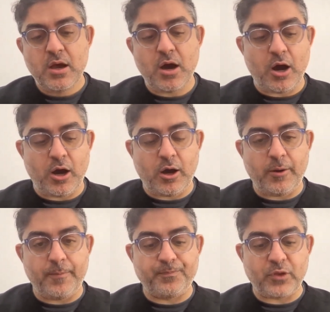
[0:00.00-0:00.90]

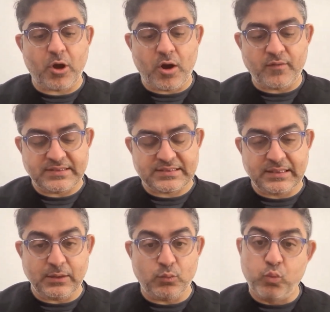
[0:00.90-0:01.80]
Um,
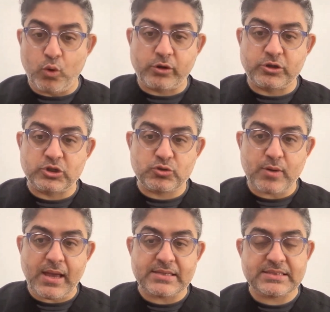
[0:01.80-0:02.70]
obviously, work
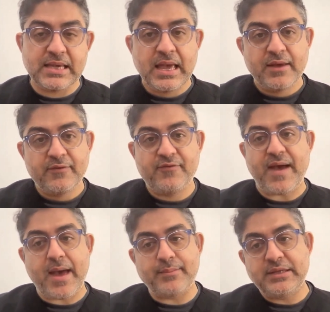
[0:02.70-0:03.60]
stress
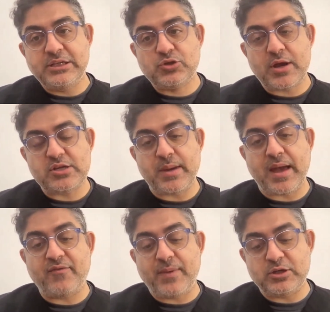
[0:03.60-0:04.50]
family stress. I, mean, I
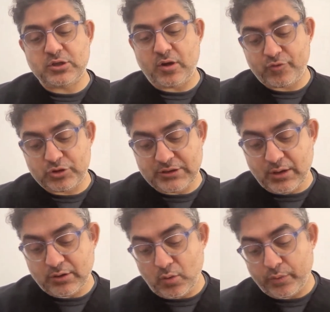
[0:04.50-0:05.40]
have patients, unfortunately,
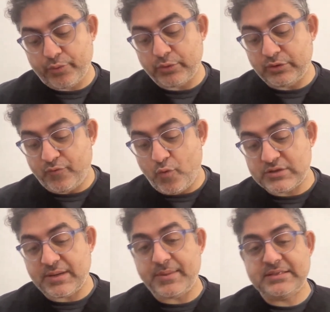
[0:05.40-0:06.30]
that are going through a
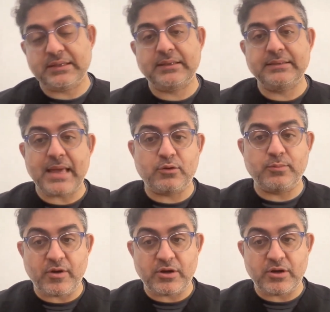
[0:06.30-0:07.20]
divorce, and basically that
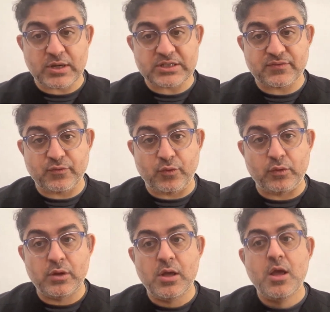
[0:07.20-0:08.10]
could be very
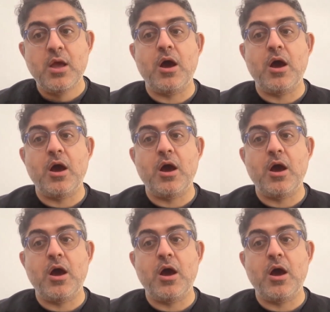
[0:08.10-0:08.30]
stressful.